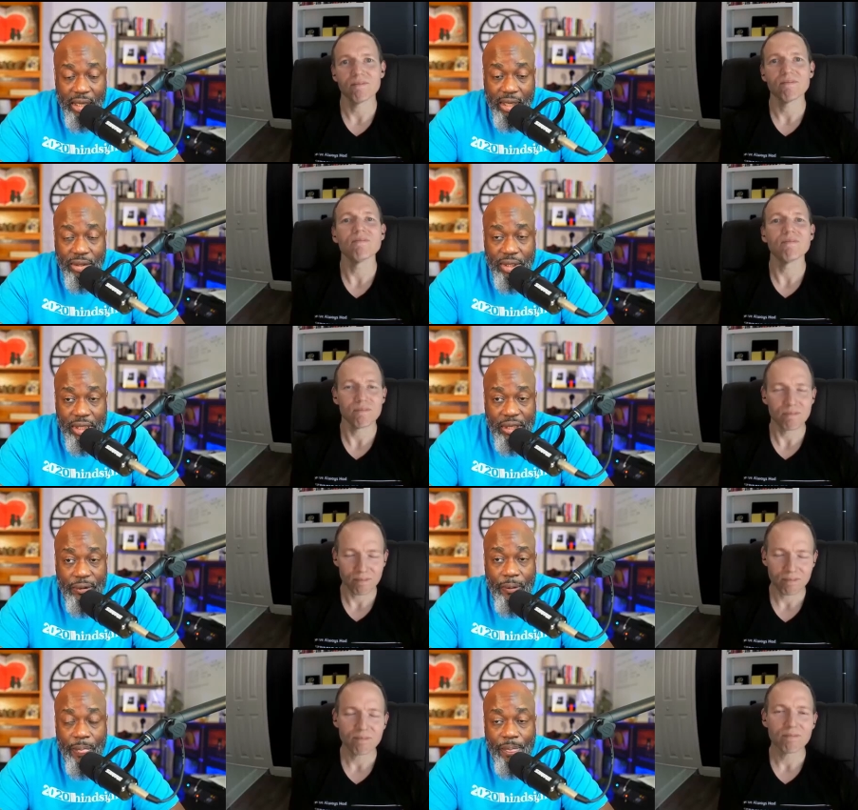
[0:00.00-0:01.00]
Speaker 1: LLC.
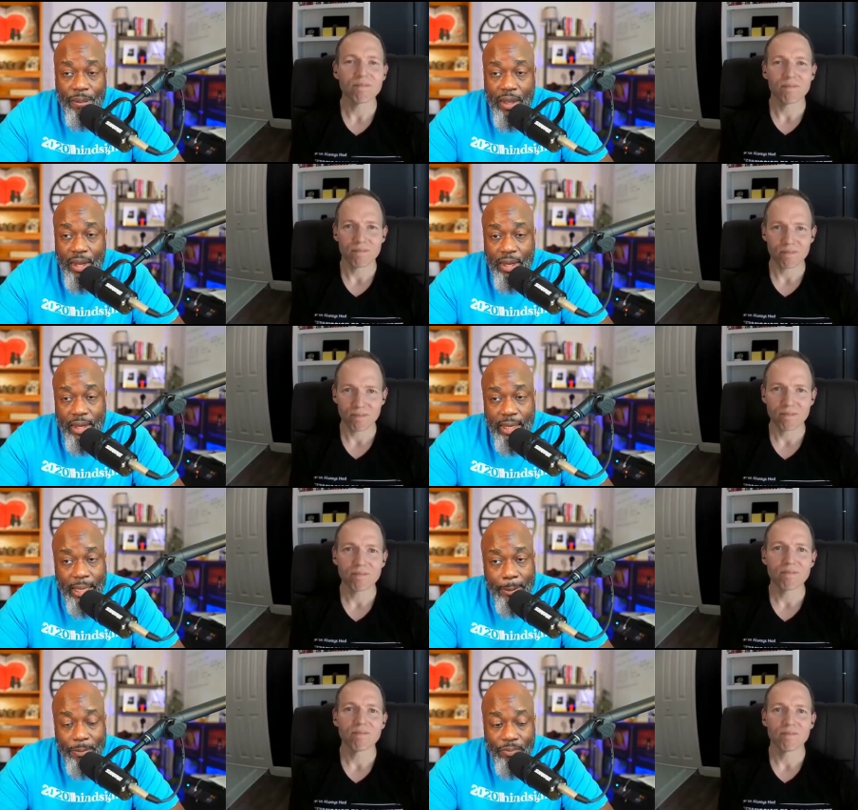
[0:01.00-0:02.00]

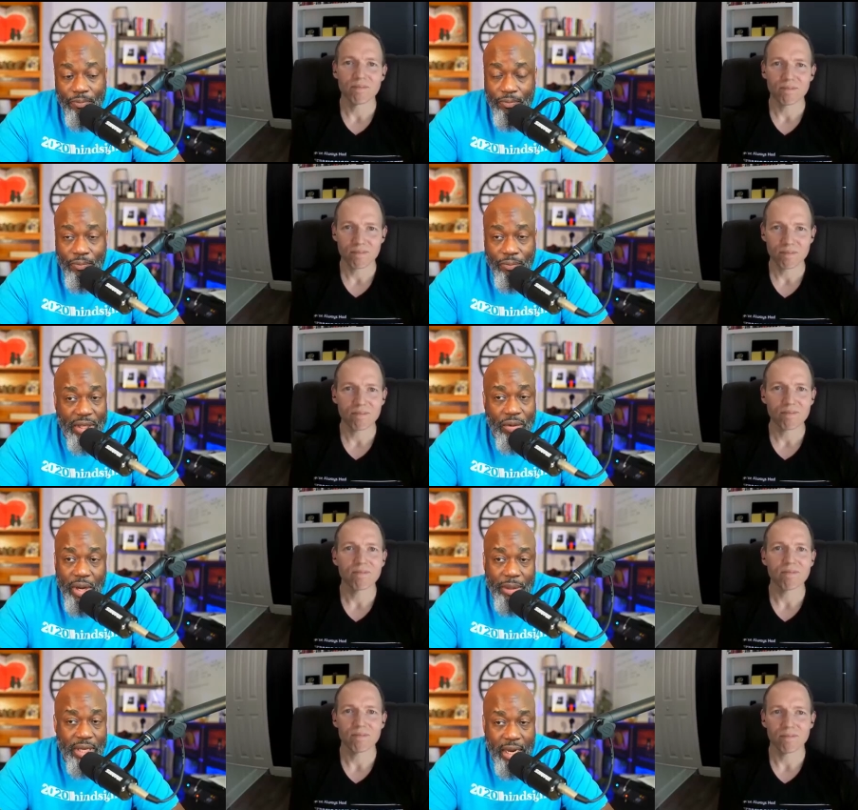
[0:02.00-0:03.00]
Um, but the
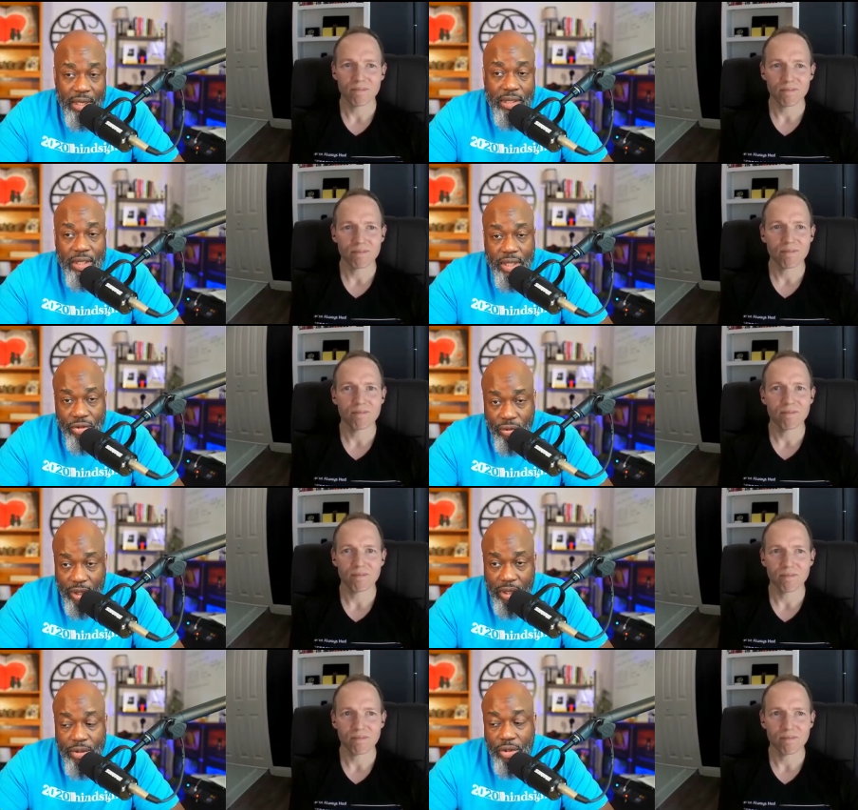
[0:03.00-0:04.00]
website is the central
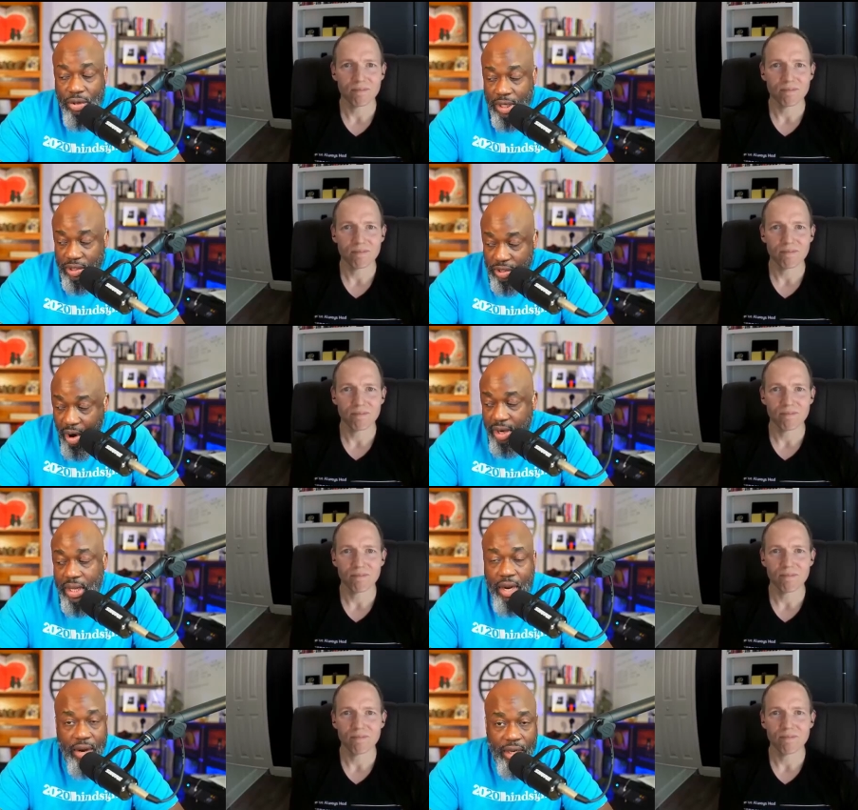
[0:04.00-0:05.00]
hub. So you can start
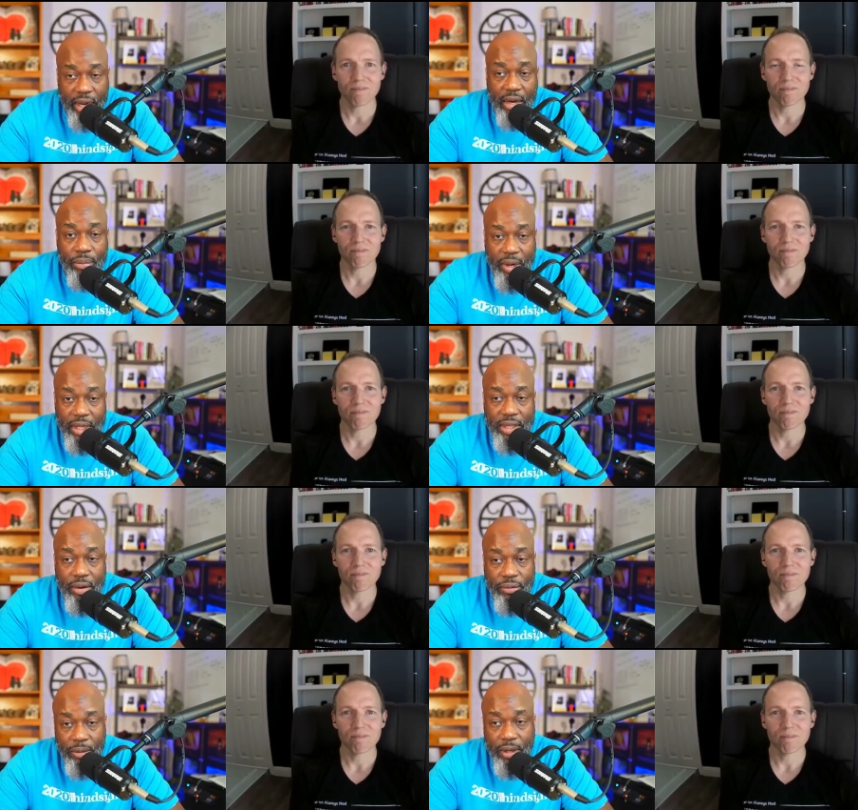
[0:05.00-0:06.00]
there and kind of branch
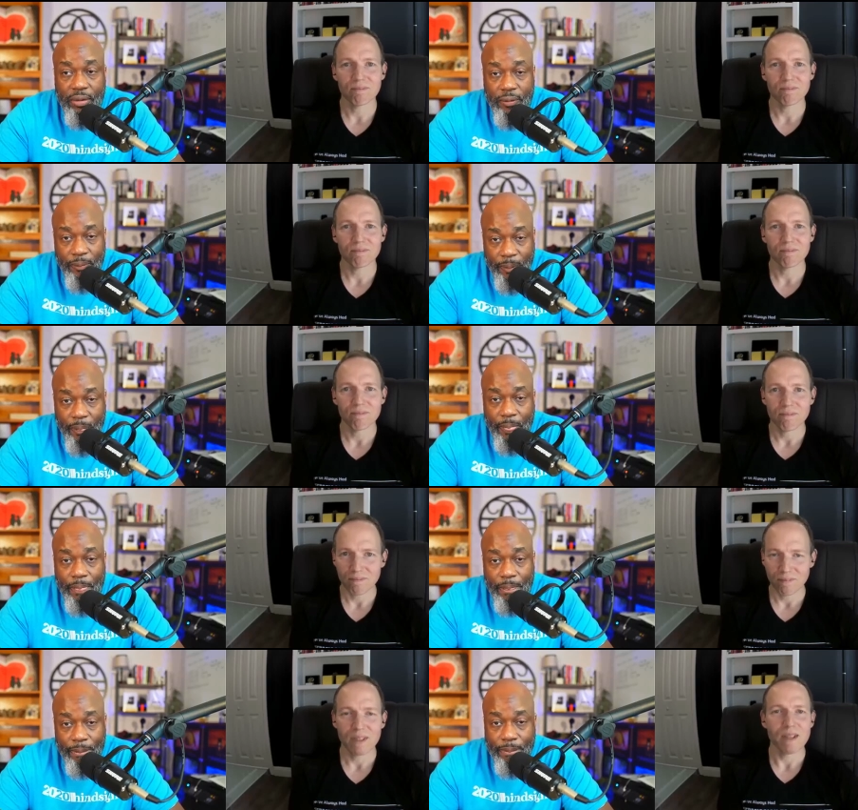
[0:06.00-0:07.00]
out from
Speaker 2: there.
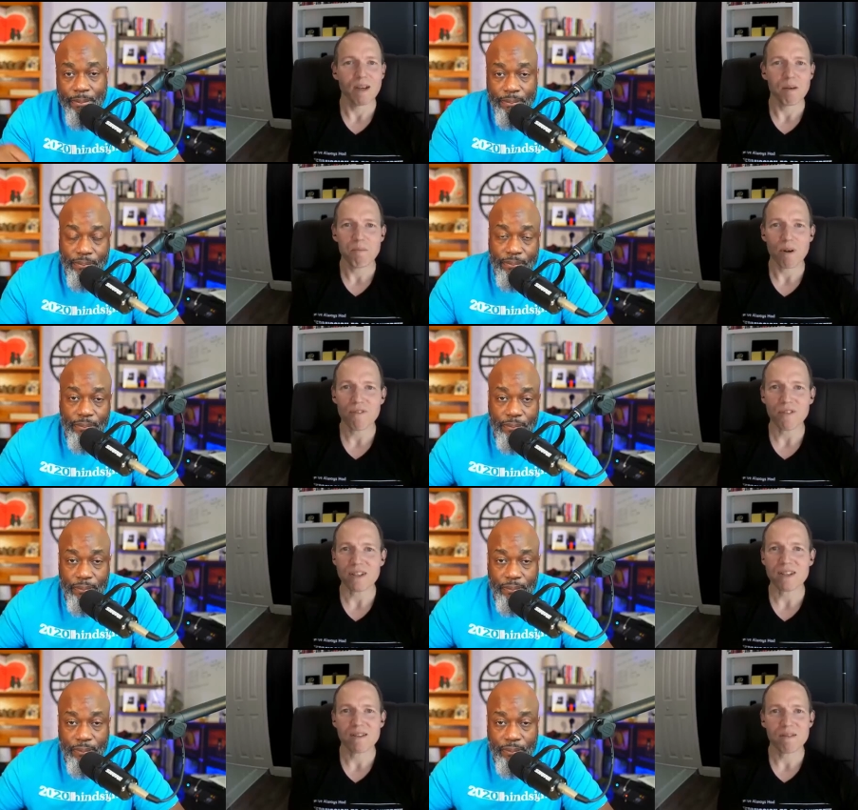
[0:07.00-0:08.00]

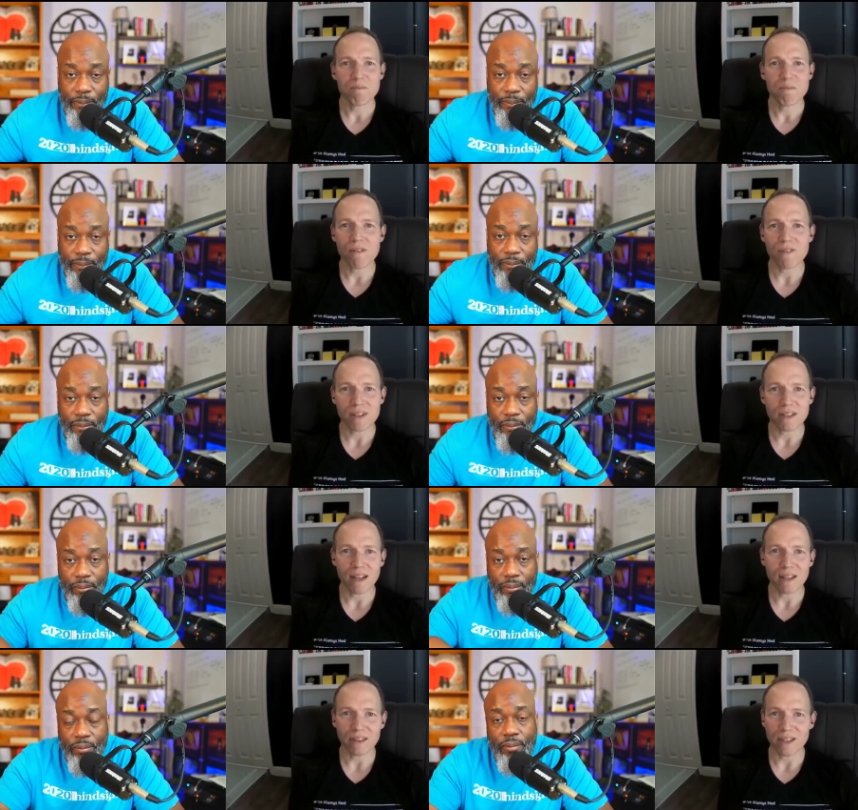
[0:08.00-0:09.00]
Perfect. Perfect.
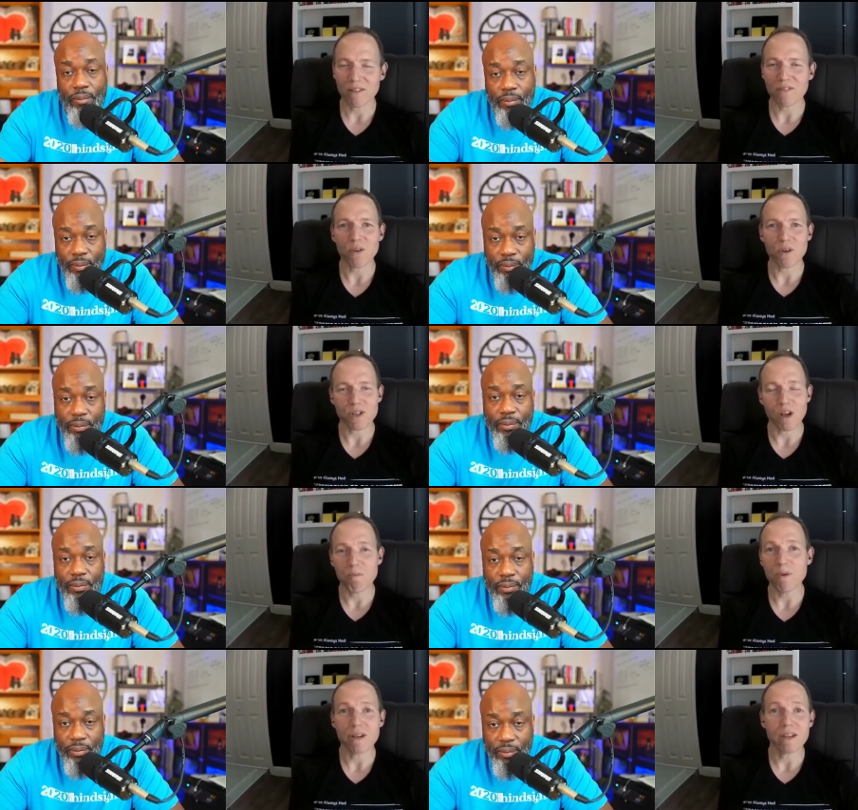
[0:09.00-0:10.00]
And that link, of course,
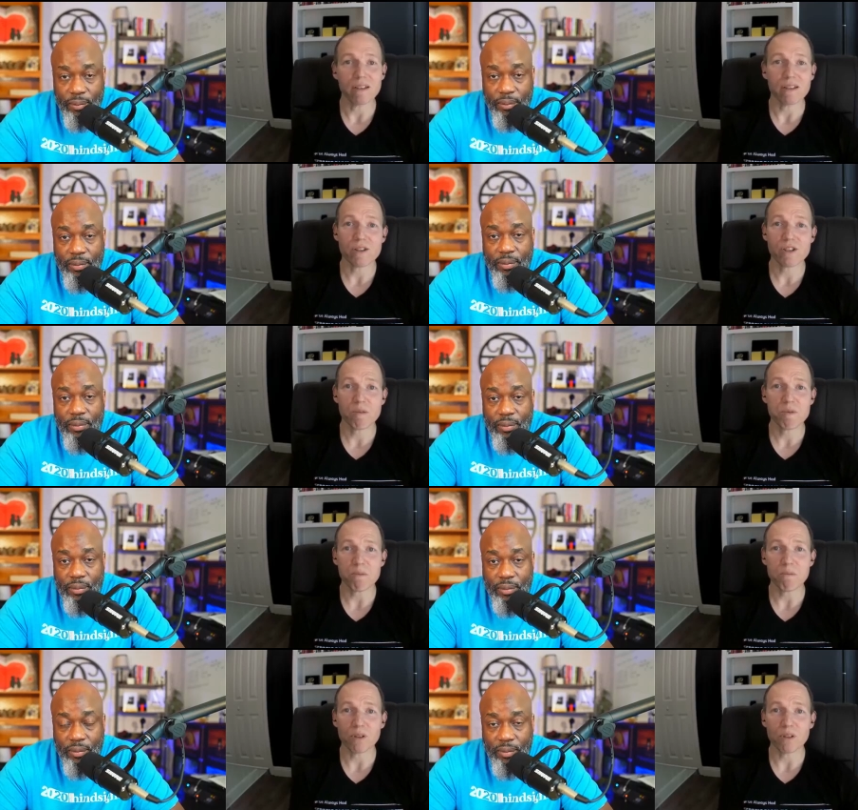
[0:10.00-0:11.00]
I'll put in the
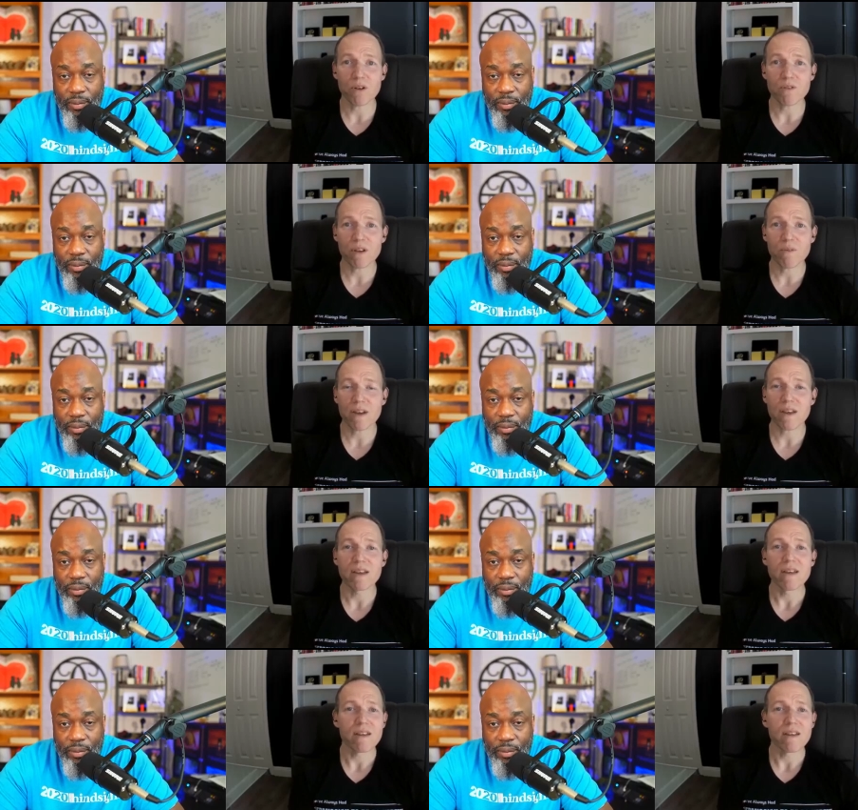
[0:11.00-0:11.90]
description below. That way